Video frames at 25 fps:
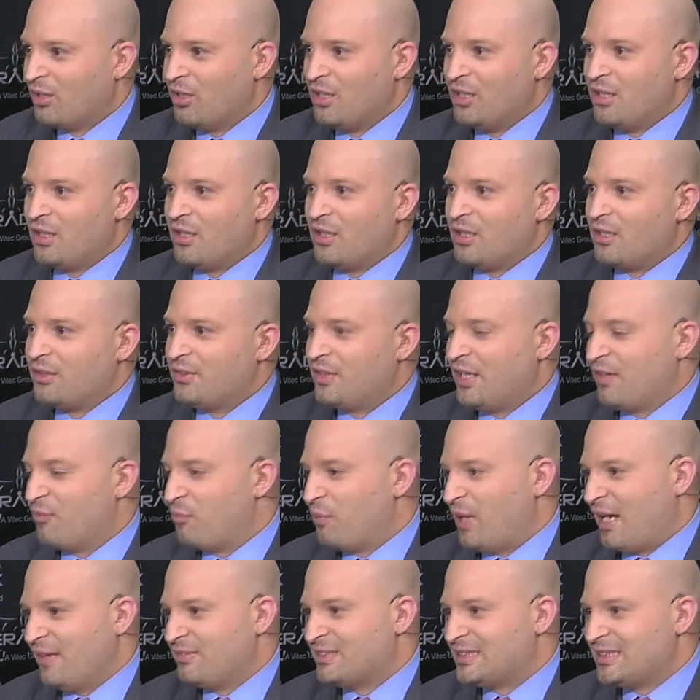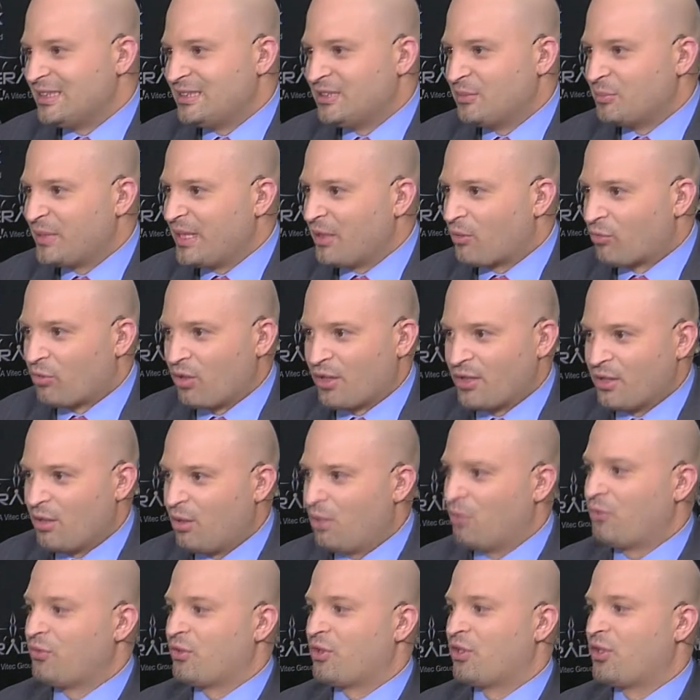I've seen them get run
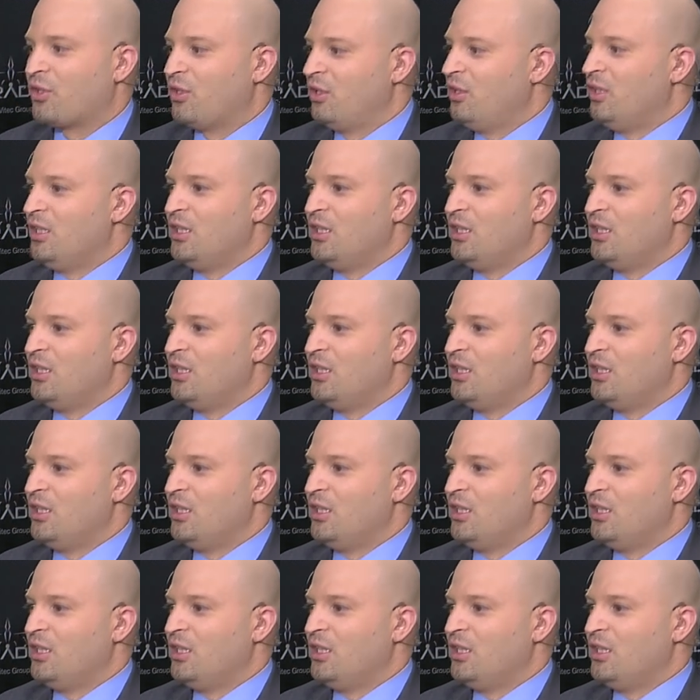over.